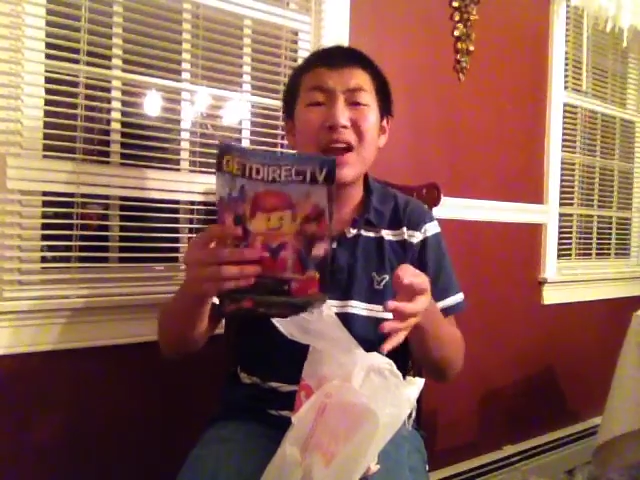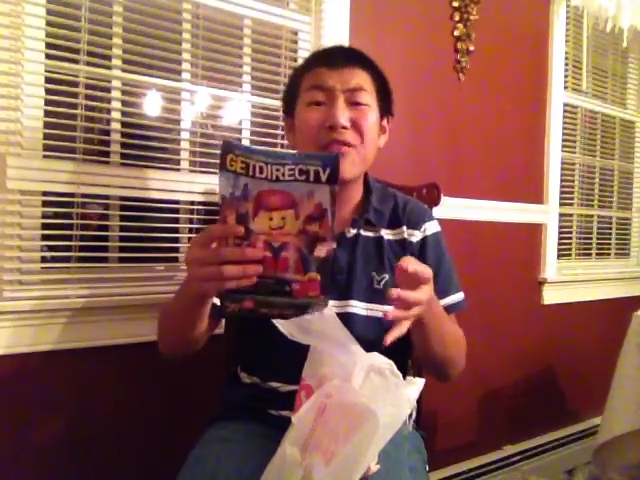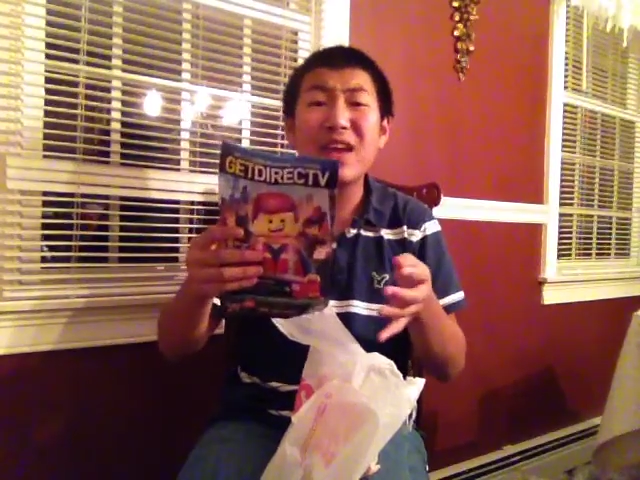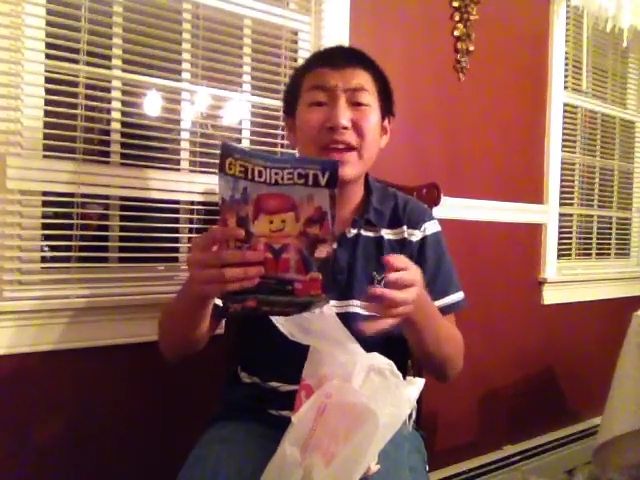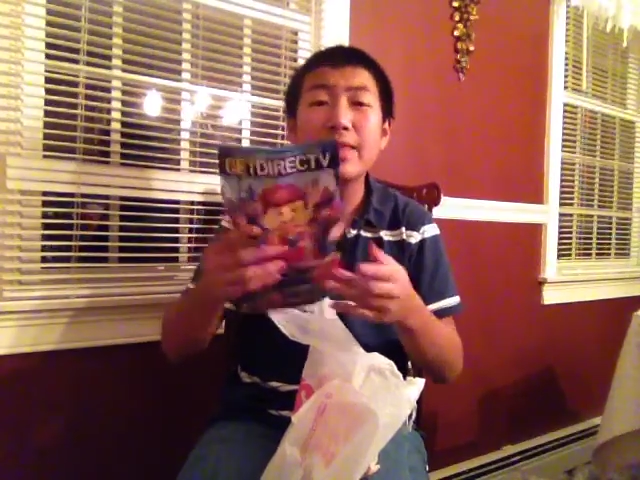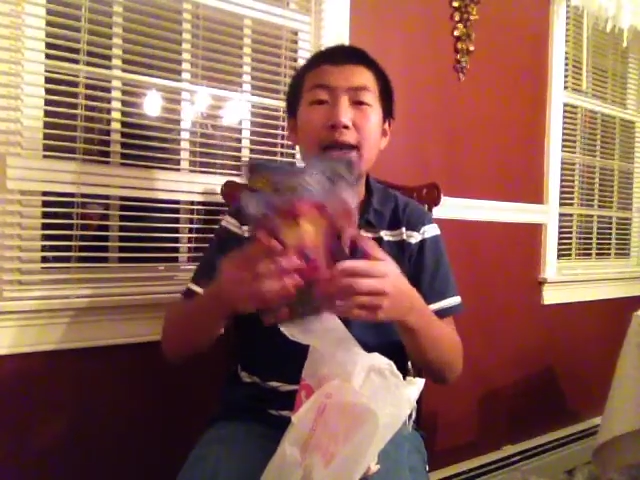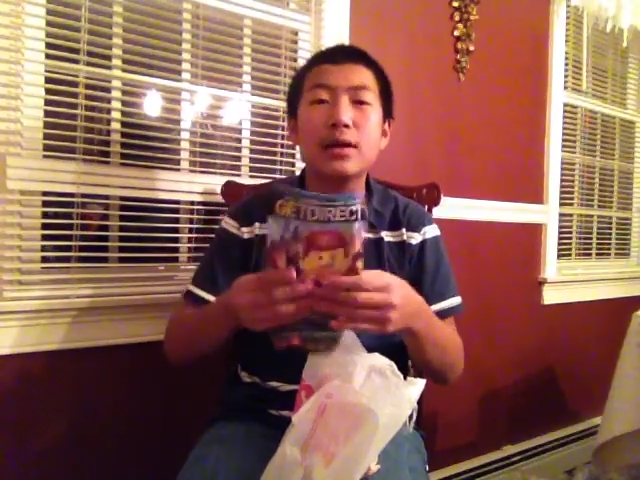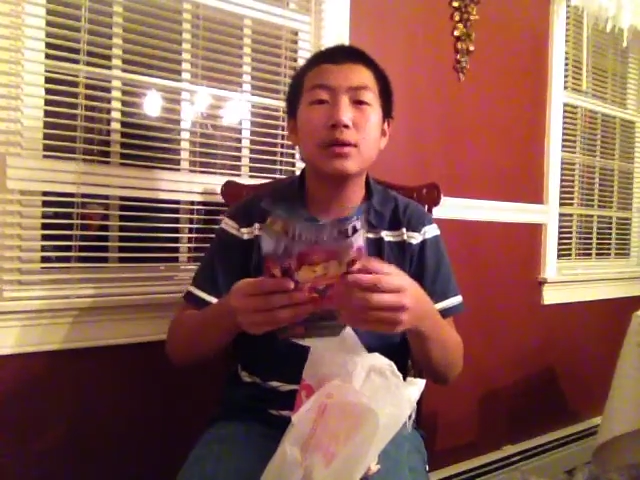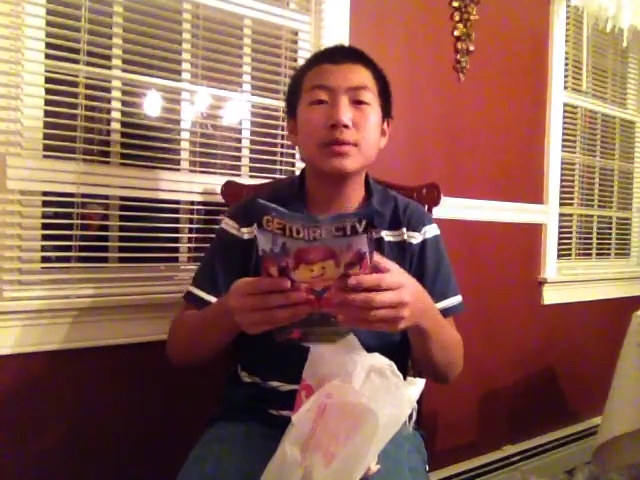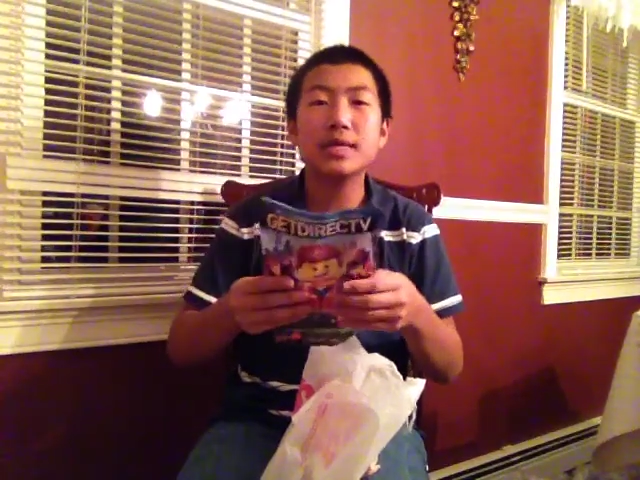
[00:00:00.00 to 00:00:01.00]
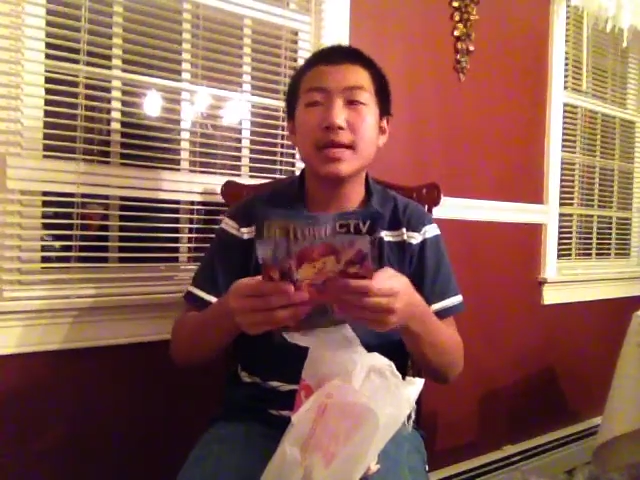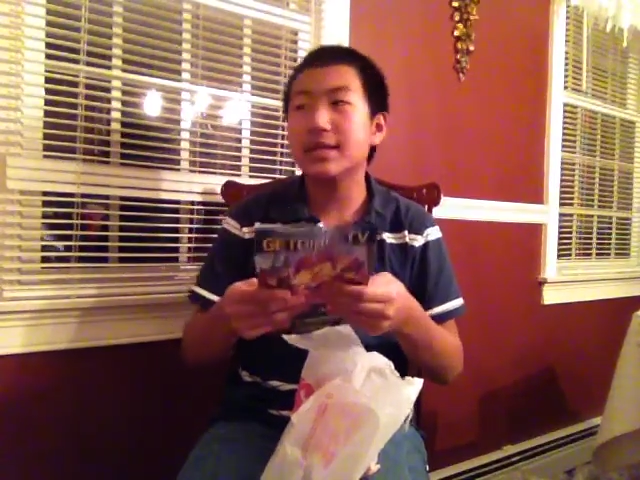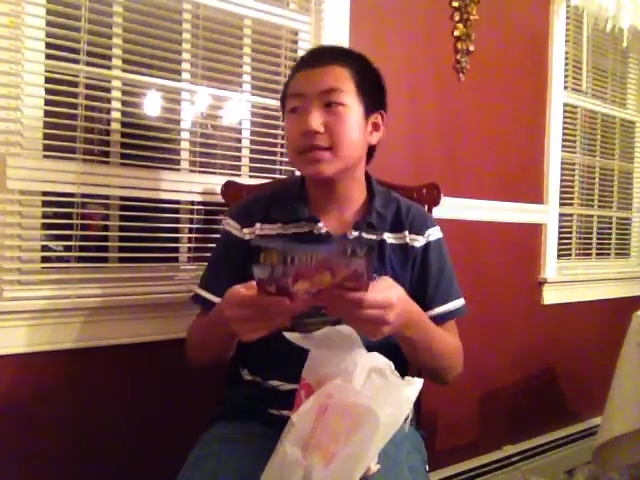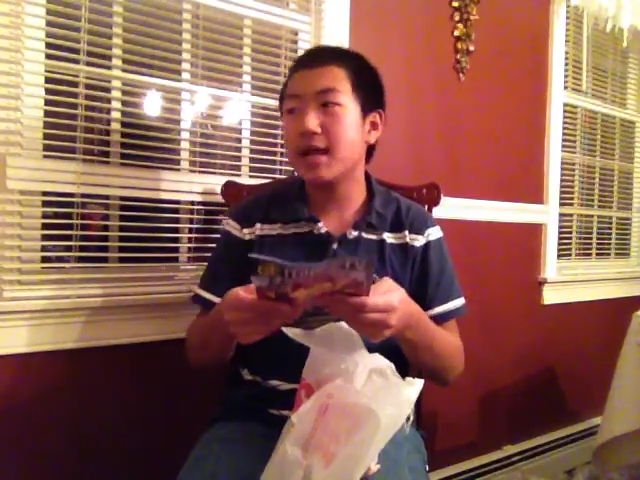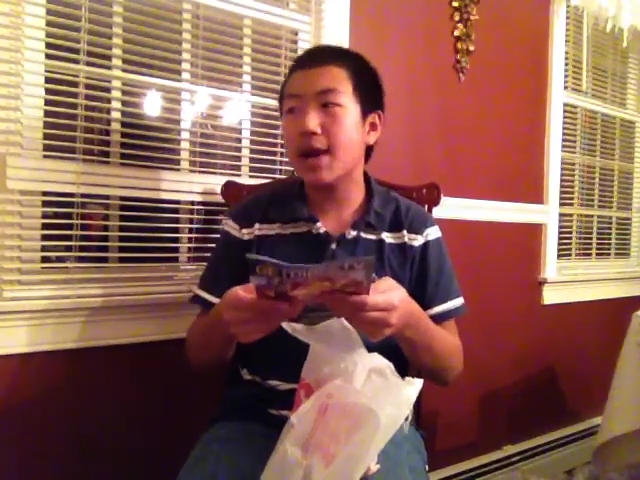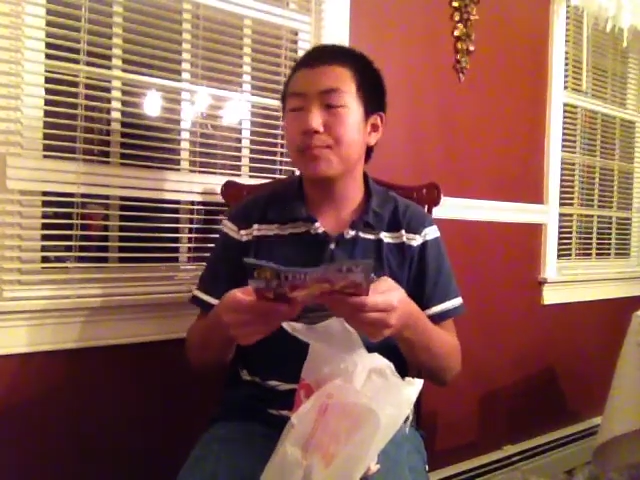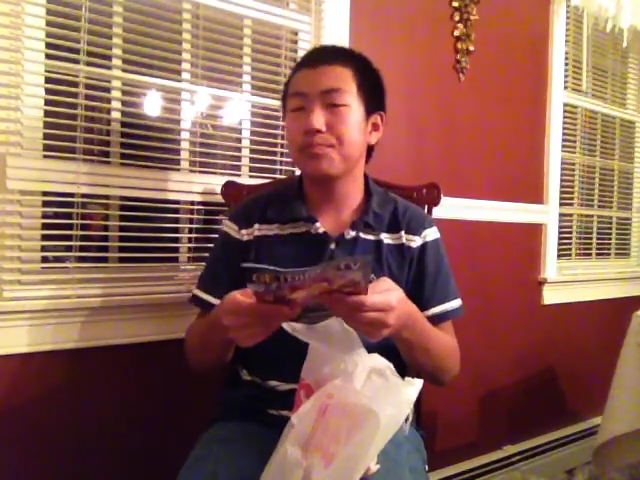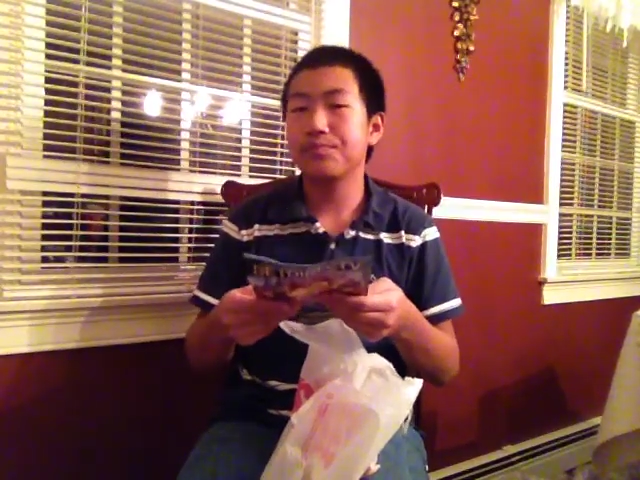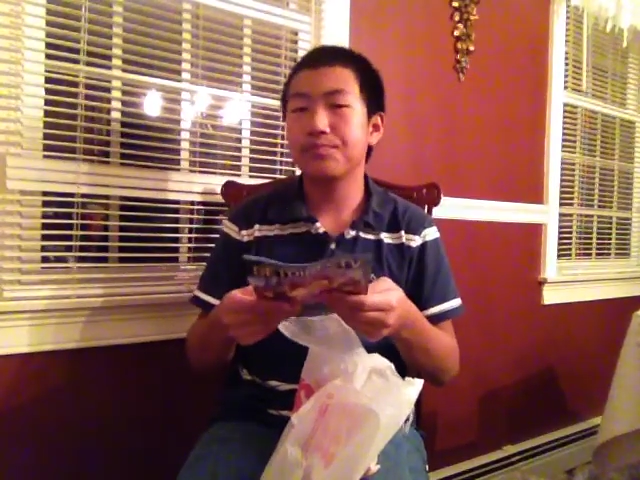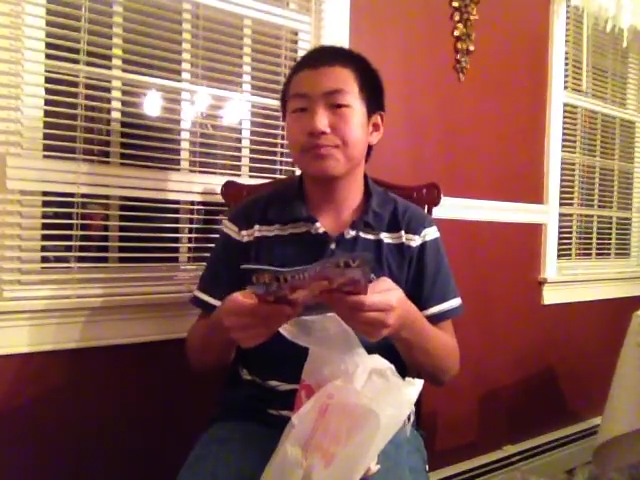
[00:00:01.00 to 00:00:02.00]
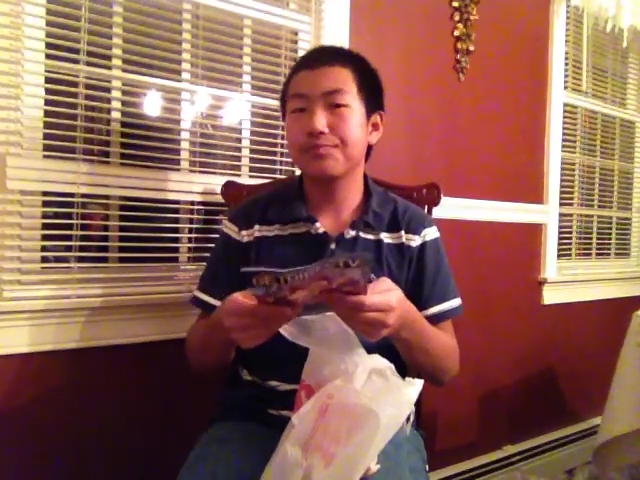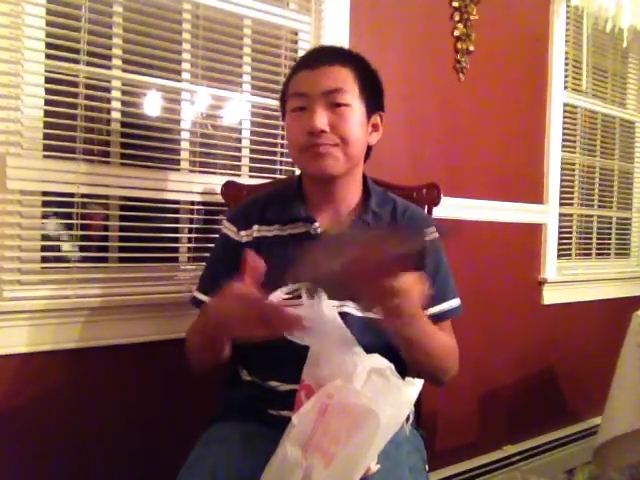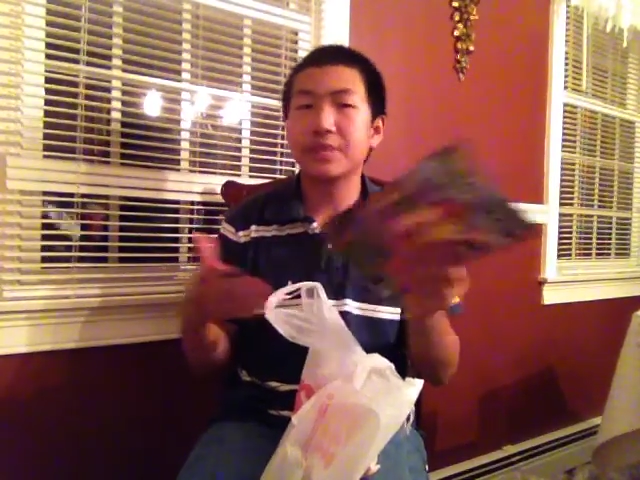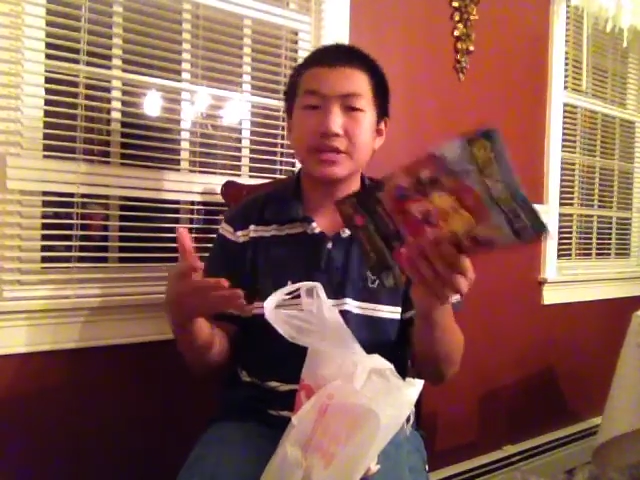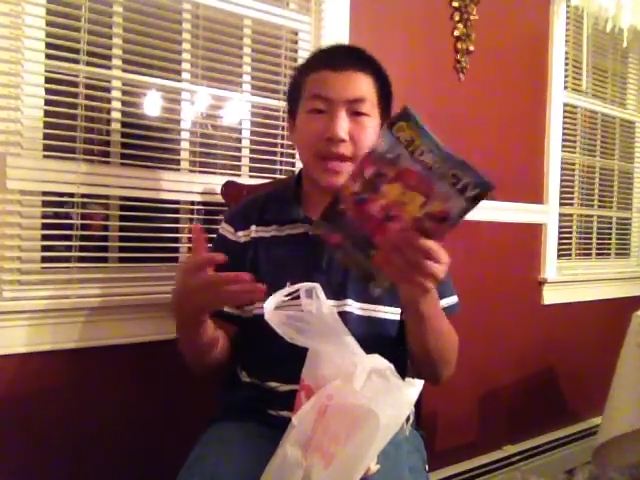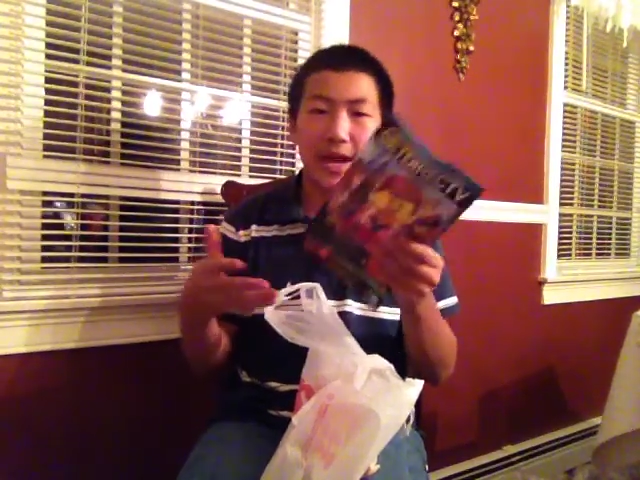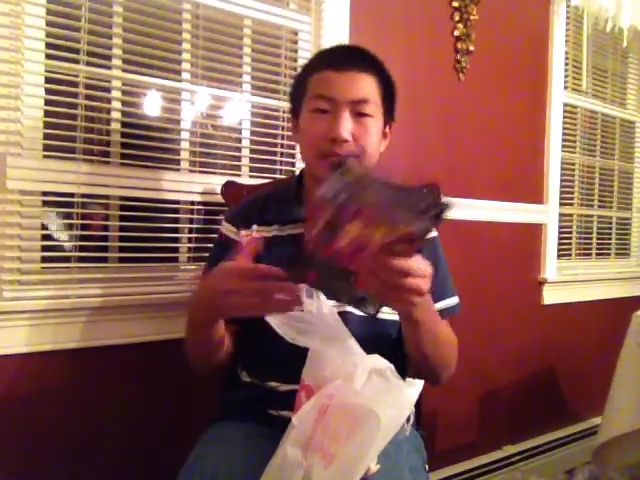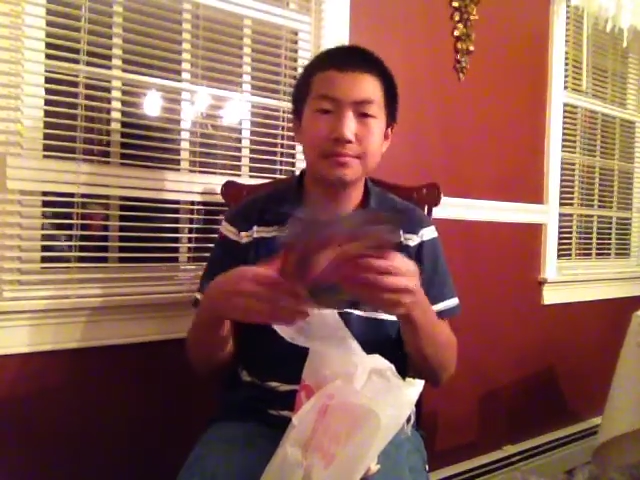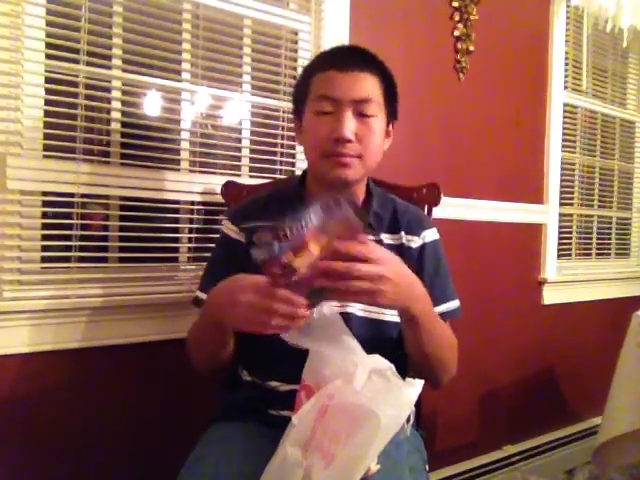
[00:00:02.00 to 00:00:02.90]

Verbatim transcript: a fan of Legos and um, yeah,